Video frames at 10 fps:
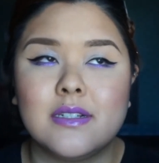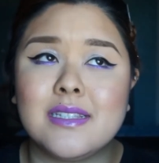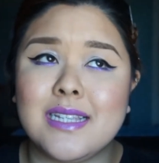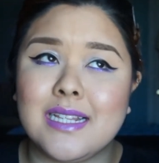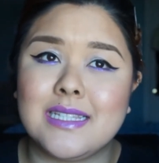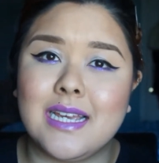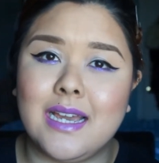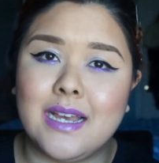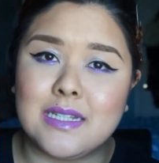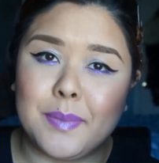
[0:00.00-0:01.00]
Sets
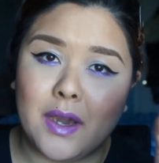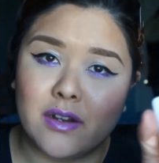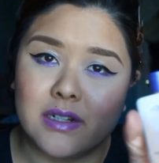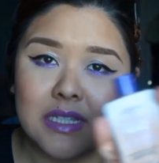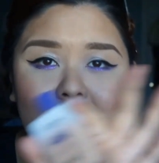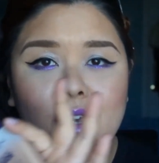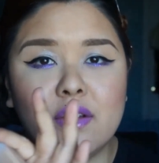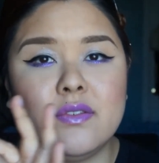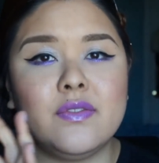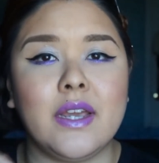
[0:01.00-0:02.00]
as a powder
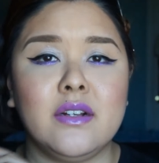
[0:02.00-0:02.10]
itself.